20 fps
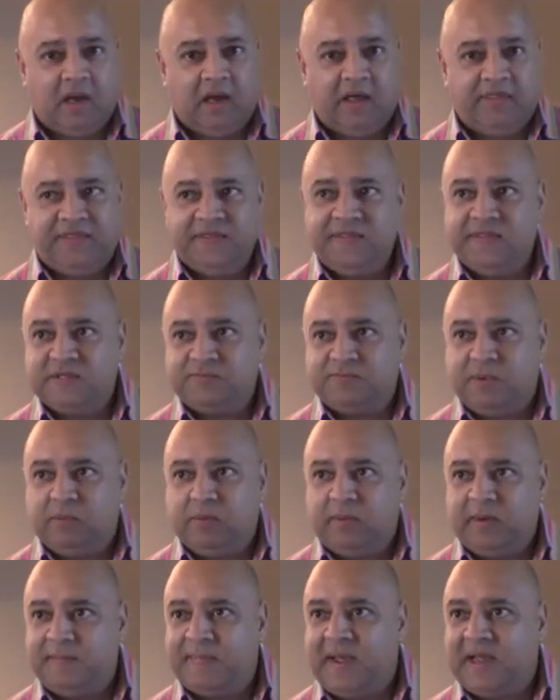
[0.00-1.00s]
I think this
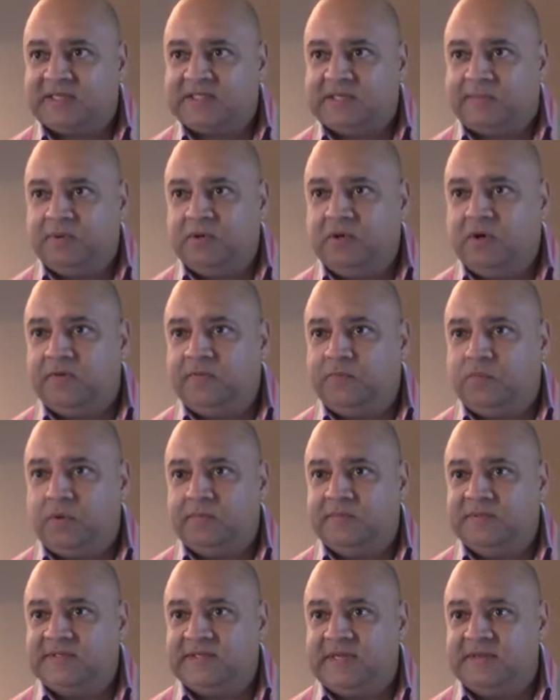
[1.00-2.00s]
probably backs up a lot of
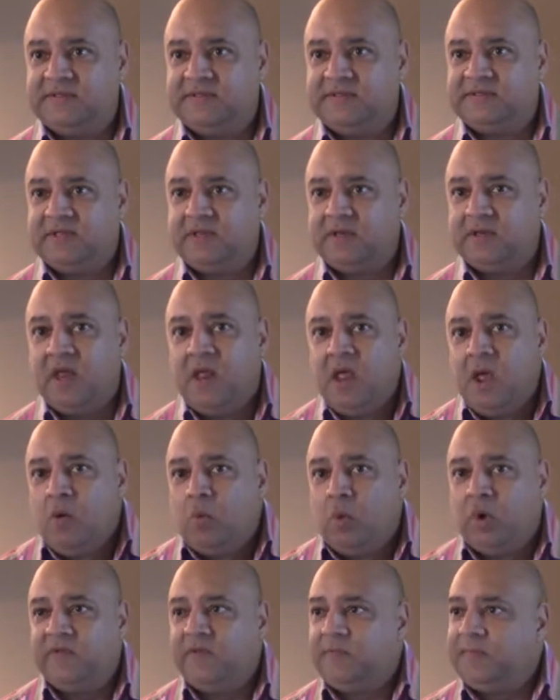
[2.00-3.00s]
what this said, is that
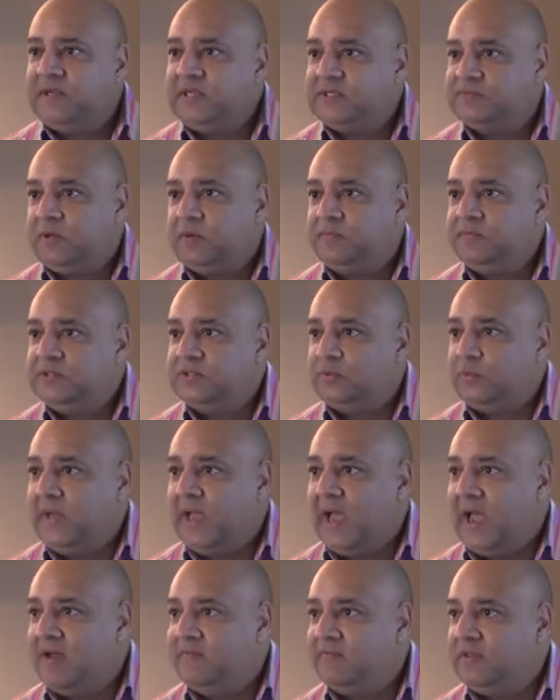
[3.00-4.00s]
one of the biggest problems that we
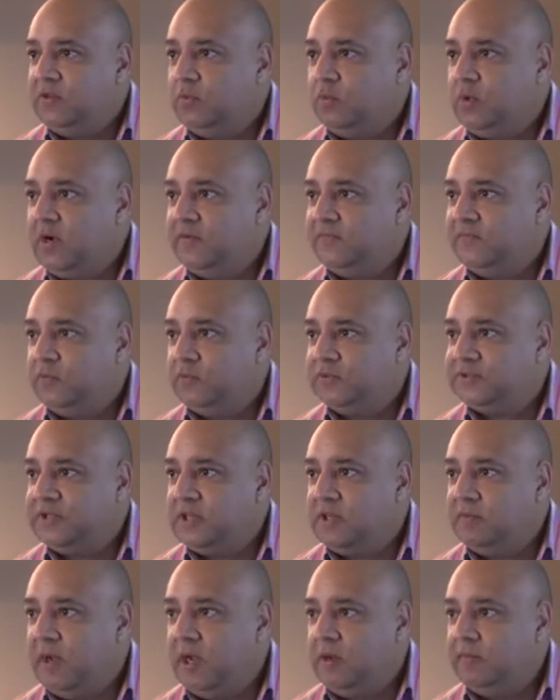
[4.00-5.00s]
have in the workforce at
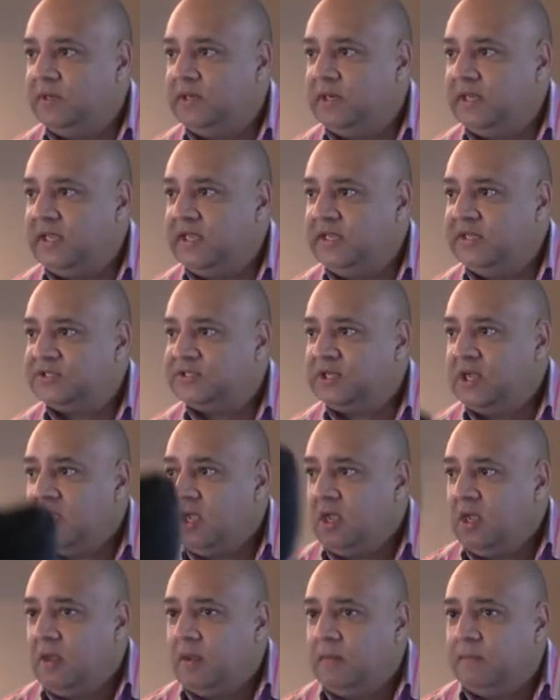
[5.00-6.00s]
the moment is
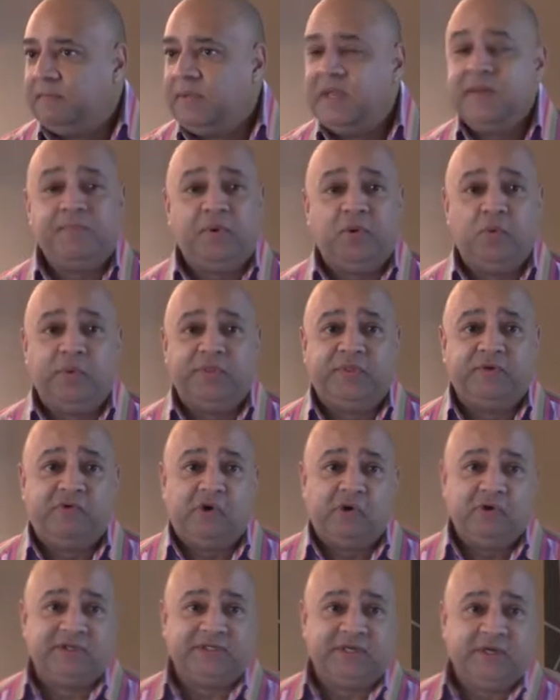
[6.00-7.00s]
people with the
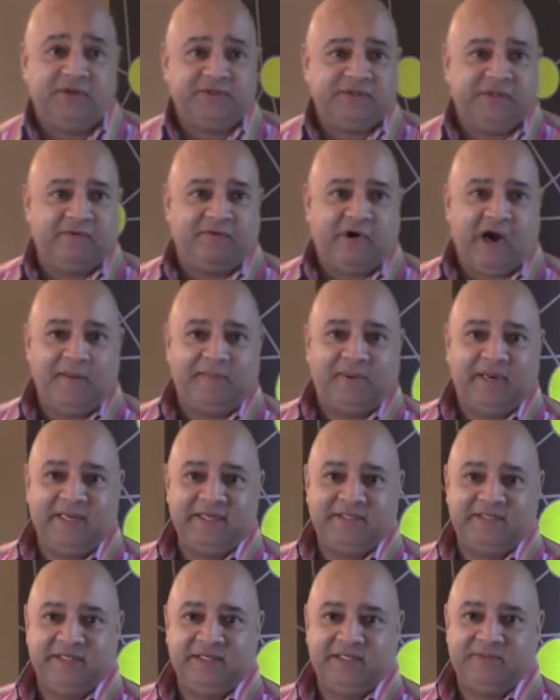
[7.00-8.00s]
wrong skills in the right
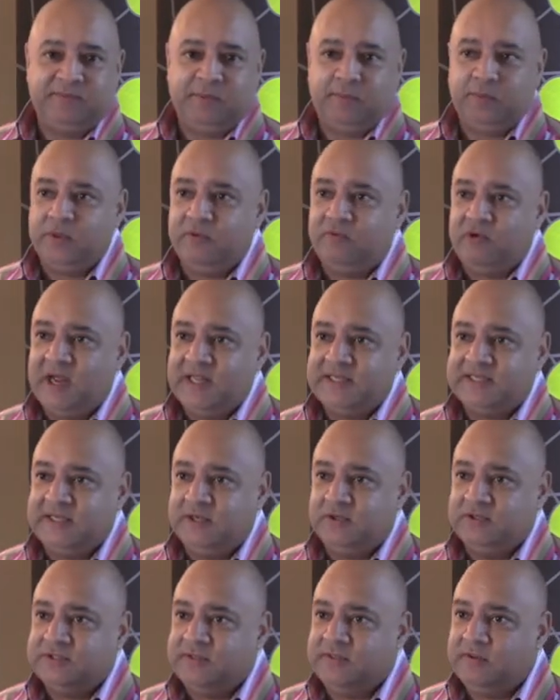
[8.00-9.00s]
places, people with the right
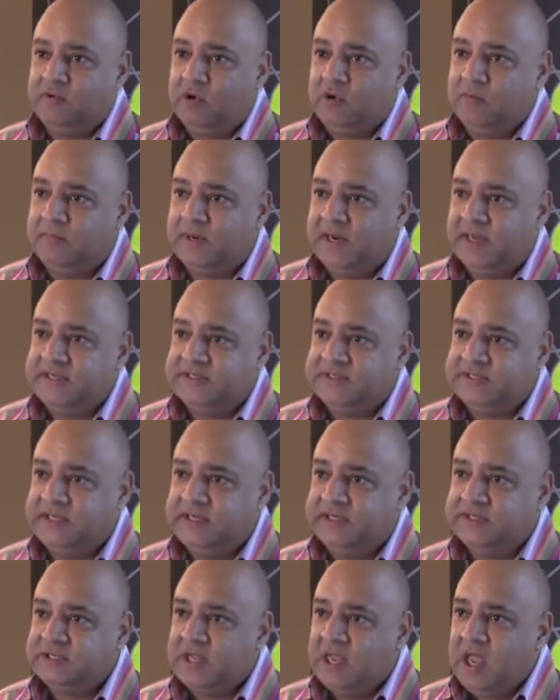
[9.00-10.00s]
skills in the wrong
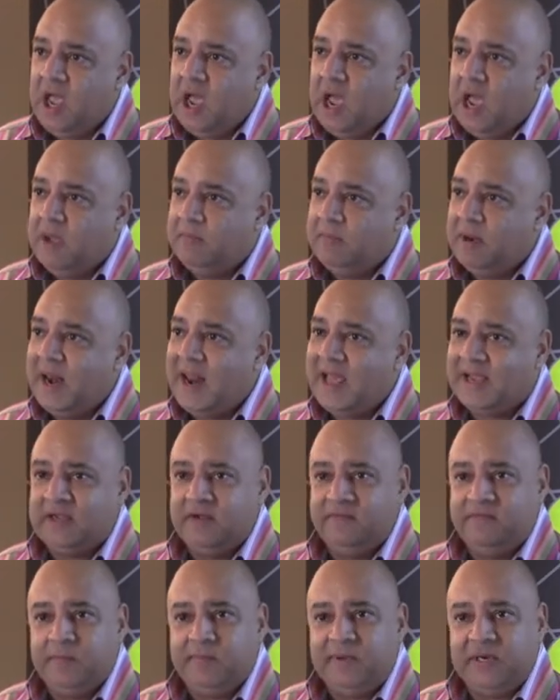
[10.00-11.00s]
places, lack
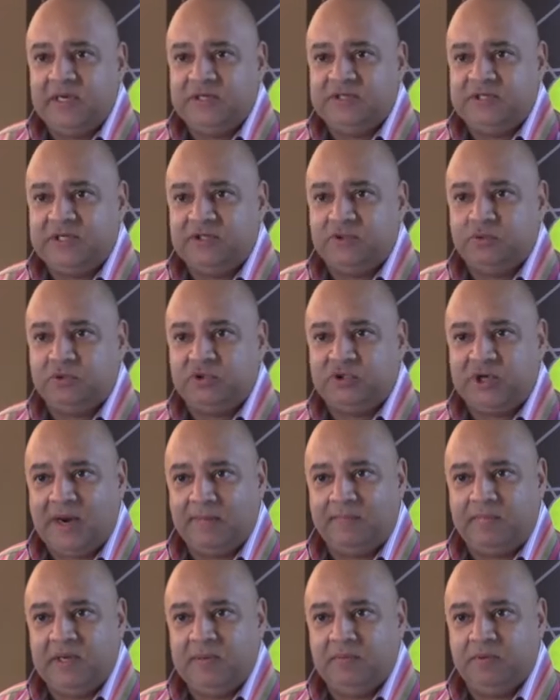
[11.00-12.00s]
of ability to
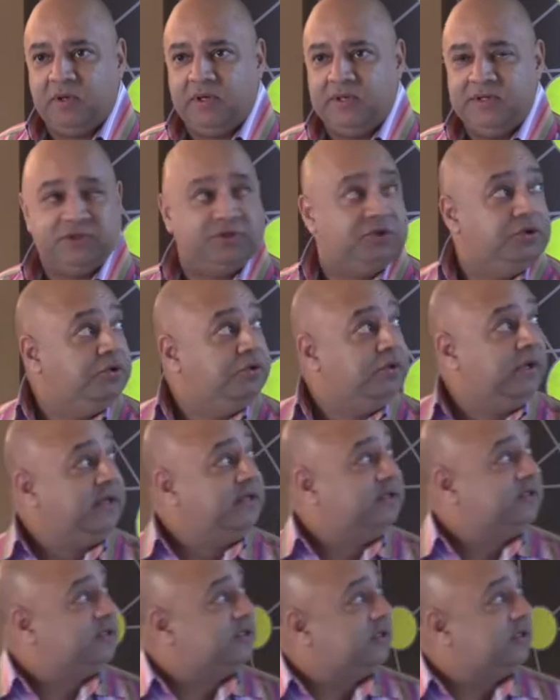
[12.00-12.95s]
attract people into